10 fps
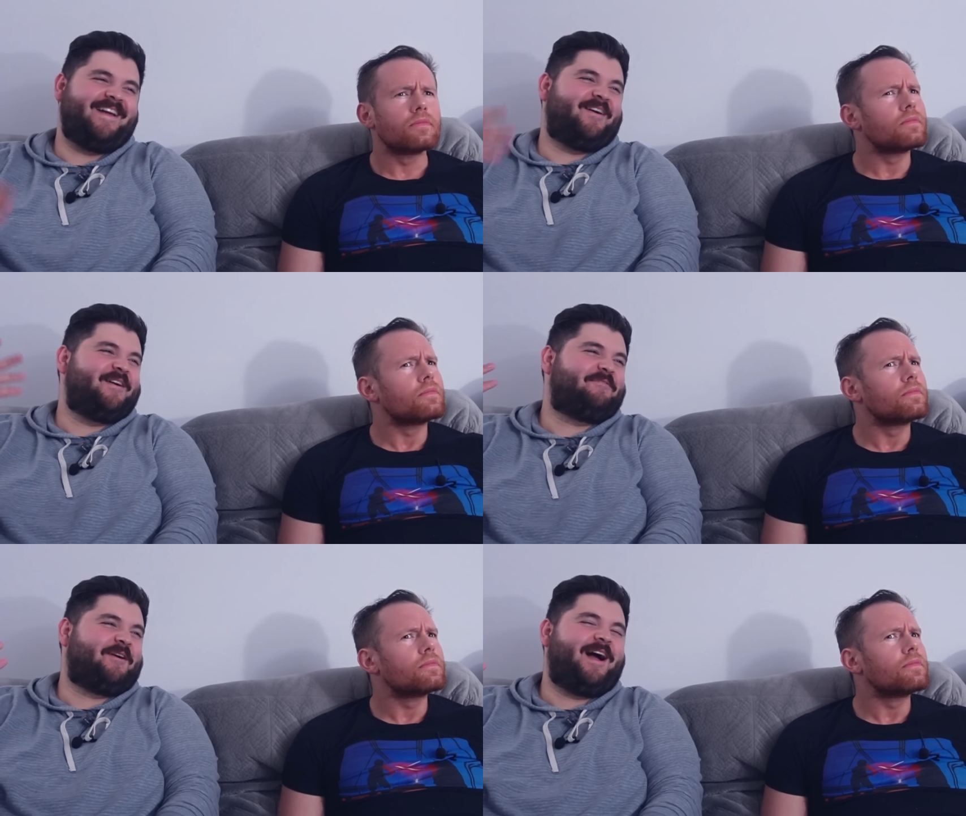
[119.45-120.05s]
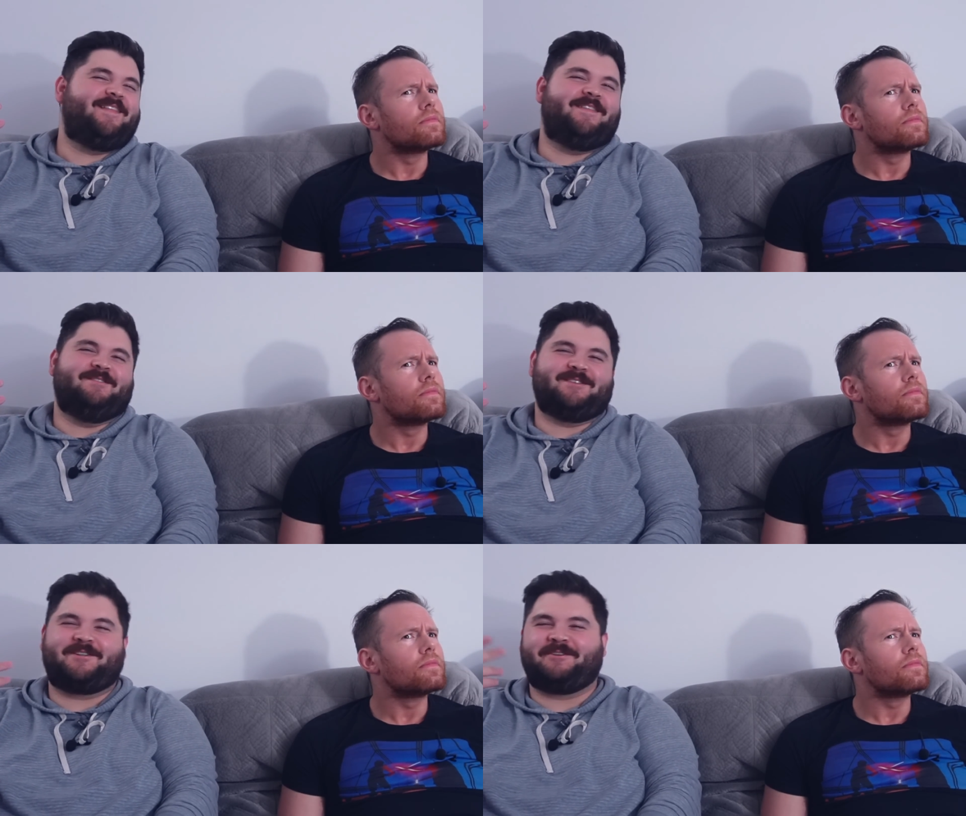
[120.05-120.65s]
Speaker 1: I had already forgotten
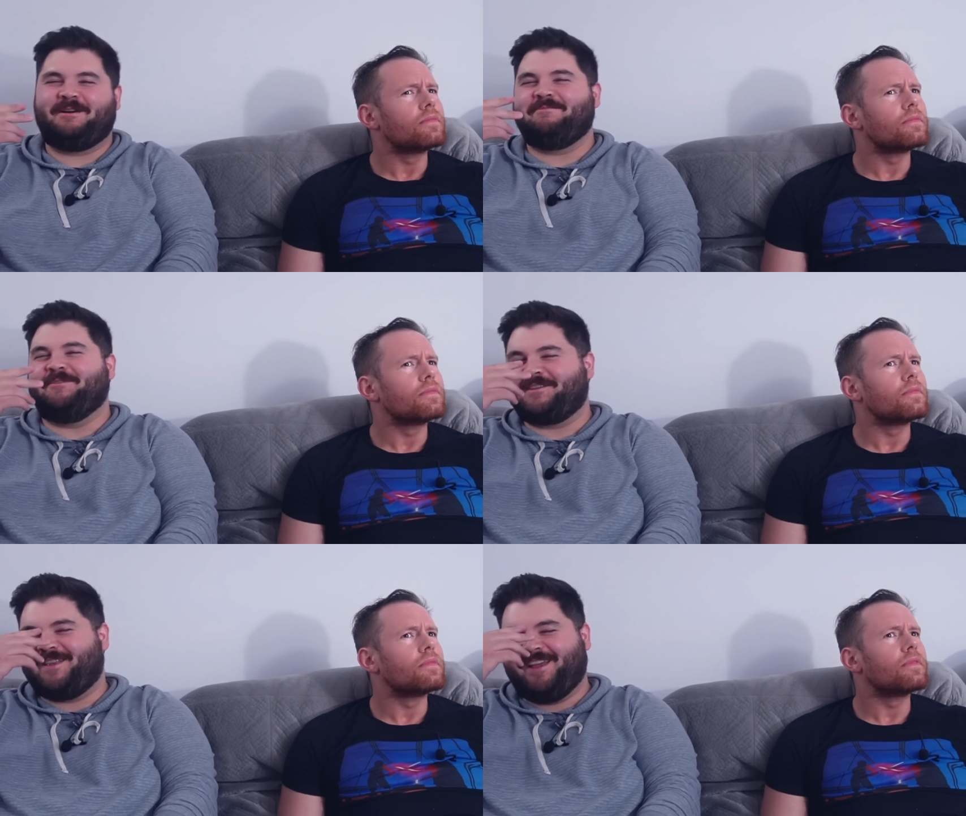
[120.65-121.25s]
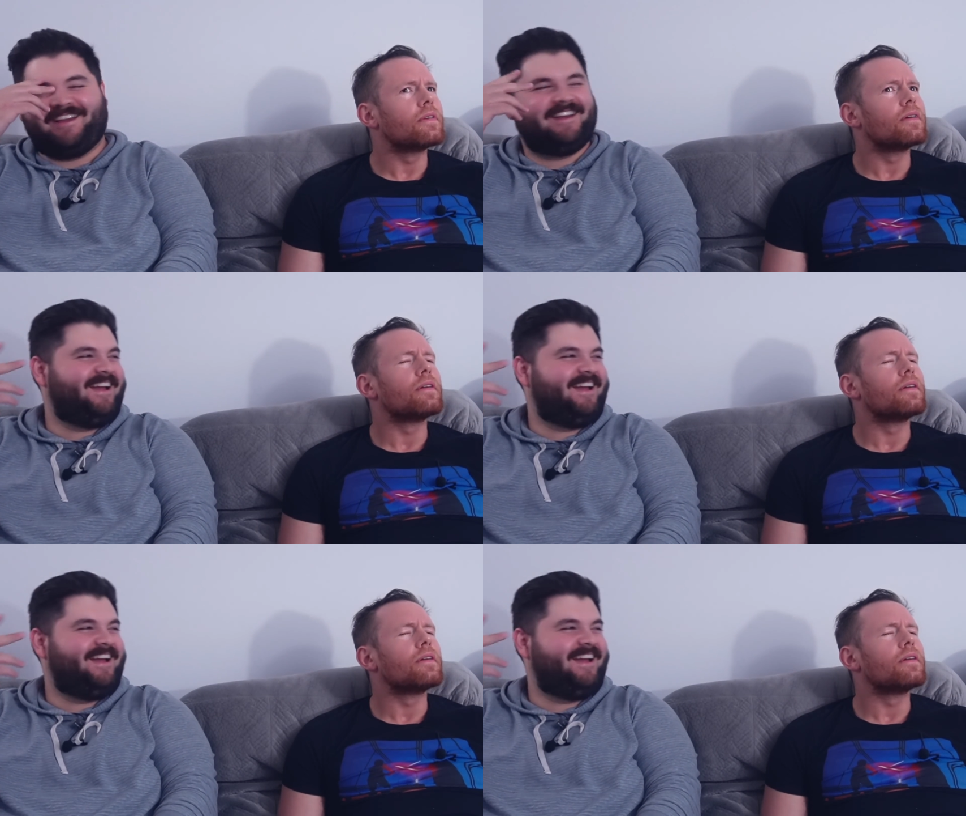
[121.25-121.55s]
there was a Tribbles thing.